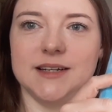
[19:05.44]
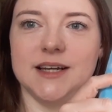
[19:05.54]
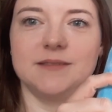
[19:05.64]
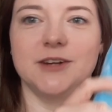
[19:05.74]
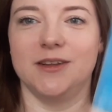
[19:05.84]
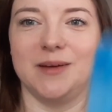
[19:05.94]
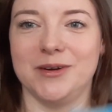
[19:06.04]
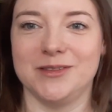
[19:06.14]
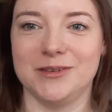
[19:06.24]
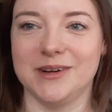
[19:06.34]
No, they
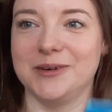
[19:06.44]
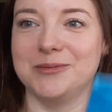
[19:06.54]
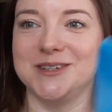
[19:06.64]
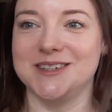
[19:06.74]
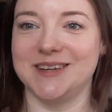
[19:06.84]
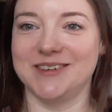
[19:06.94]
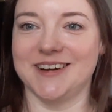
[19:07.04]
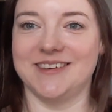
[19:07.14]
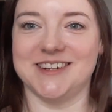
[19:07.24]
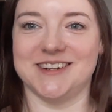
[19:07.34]
both look like almost the same colour
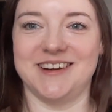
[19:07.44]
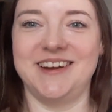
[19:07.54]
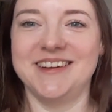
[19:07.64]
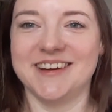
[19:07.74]
actually.